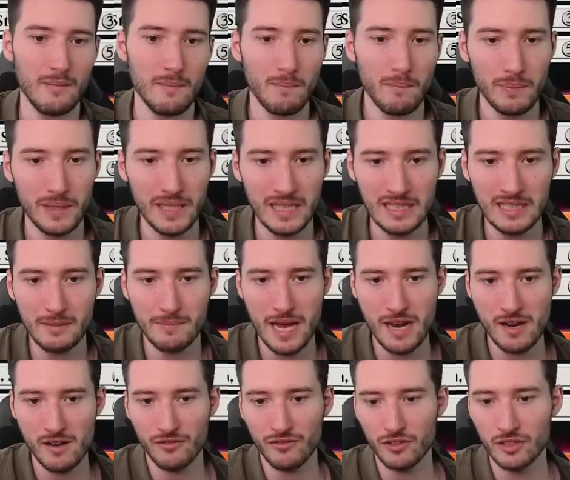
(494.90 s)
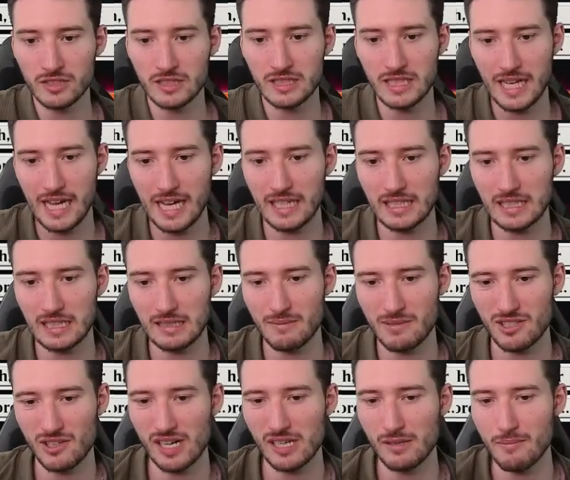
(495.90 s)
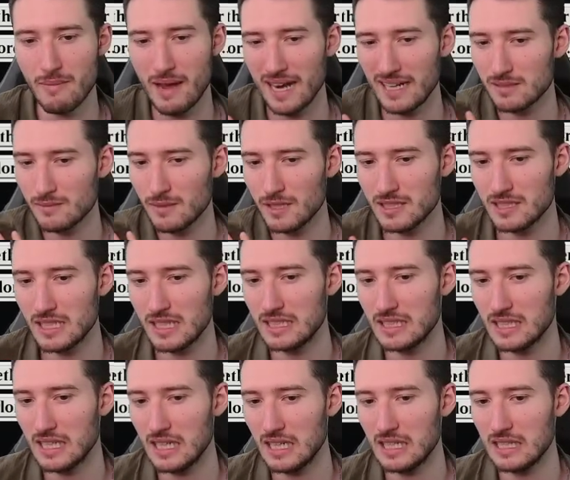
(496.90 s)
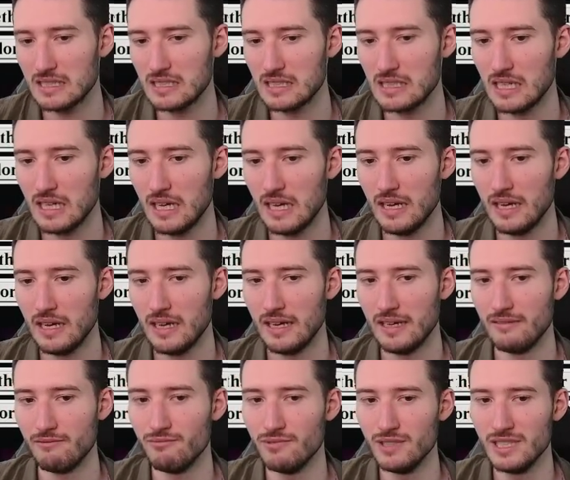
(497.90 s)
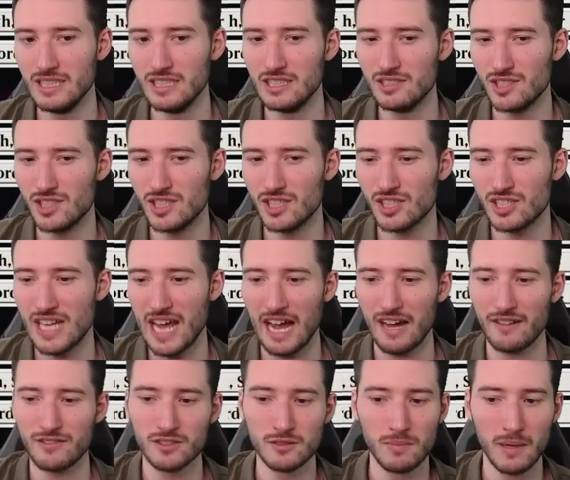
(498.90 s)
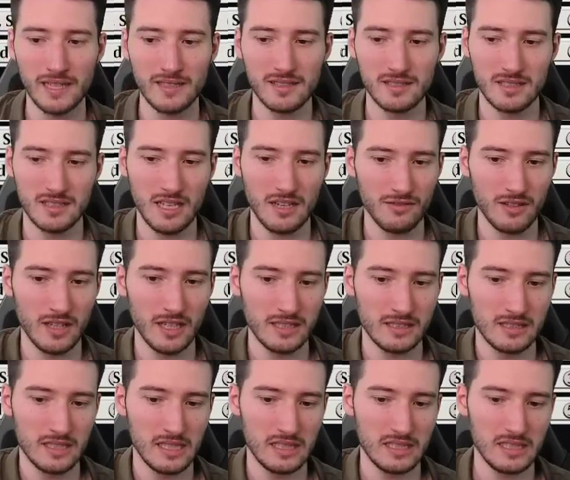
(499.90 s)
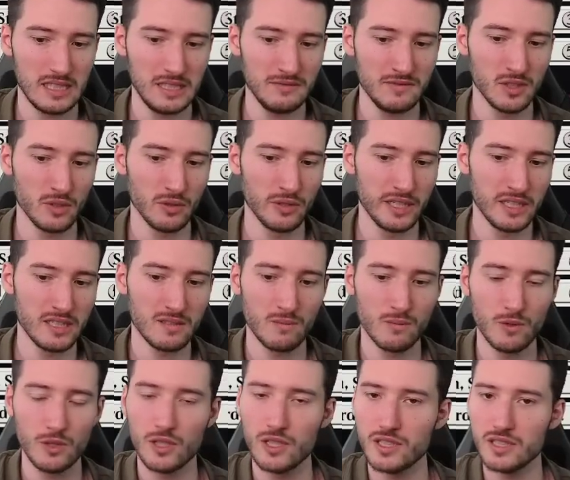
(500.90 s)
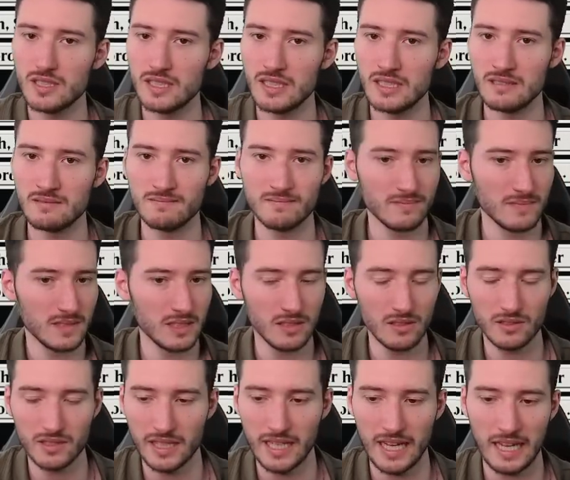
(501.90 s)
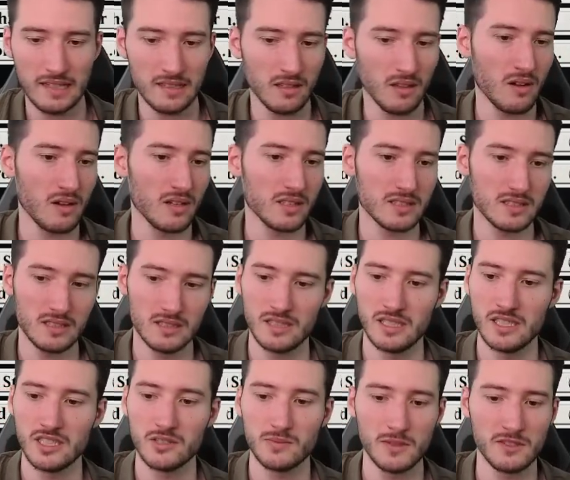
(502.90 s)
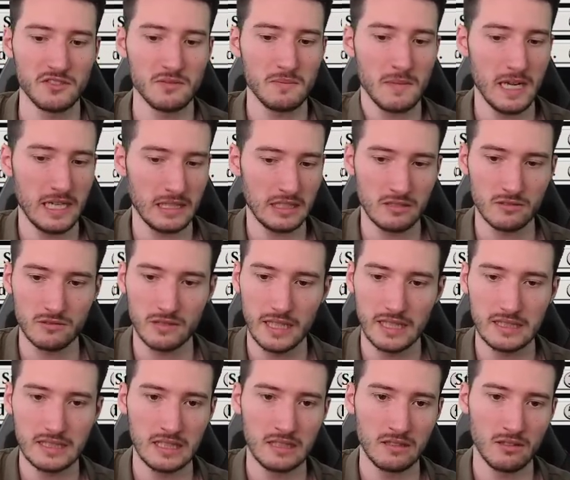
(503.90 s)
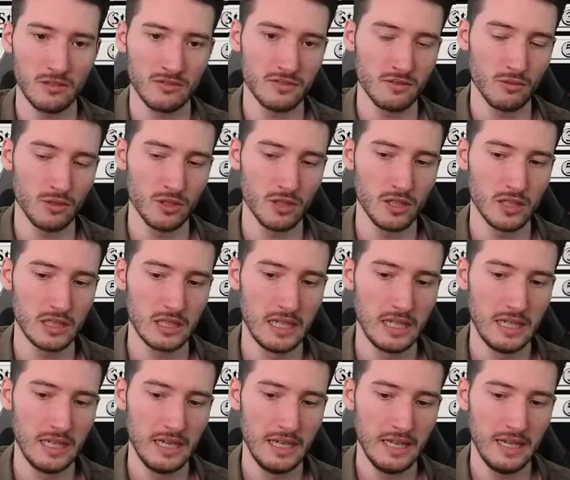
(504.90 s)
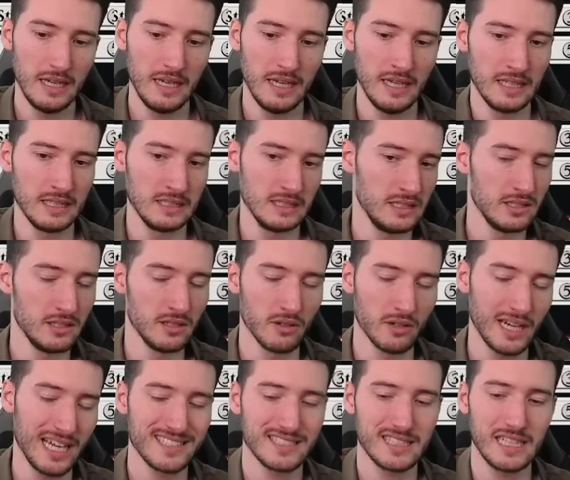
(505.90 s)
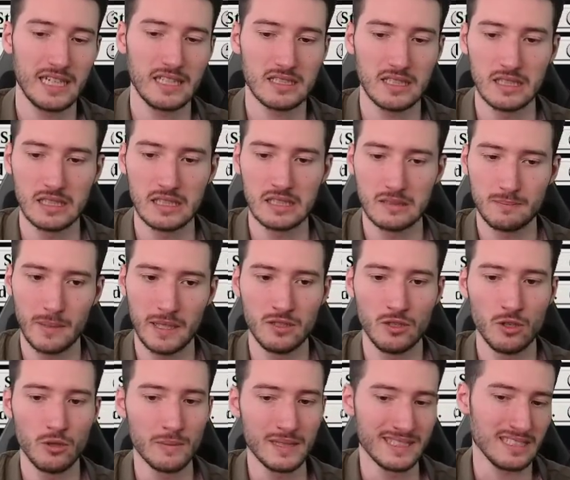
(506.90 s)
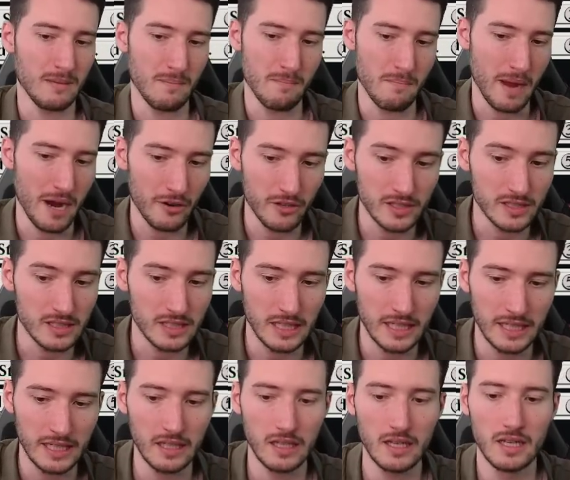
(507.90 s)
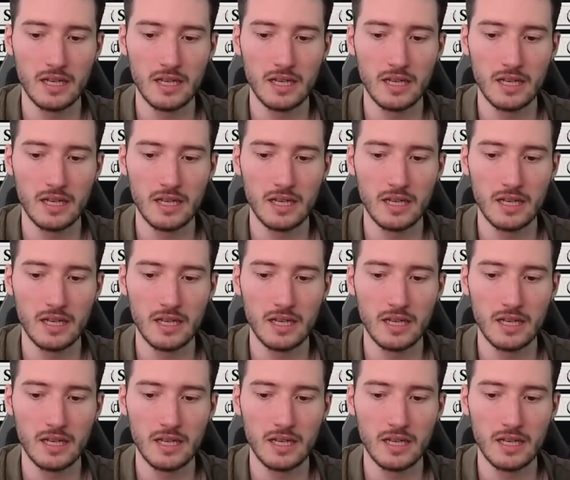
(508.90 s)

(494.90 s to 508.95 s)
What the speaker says: being a Battlefront deck and trying to maximize that card, we just have to play stuff like this, even though it is worse than, you know, the Get Lost and the Elspeth Smite and the Right's End of the world. And, you know, Glass Casket is by no means embarrassing.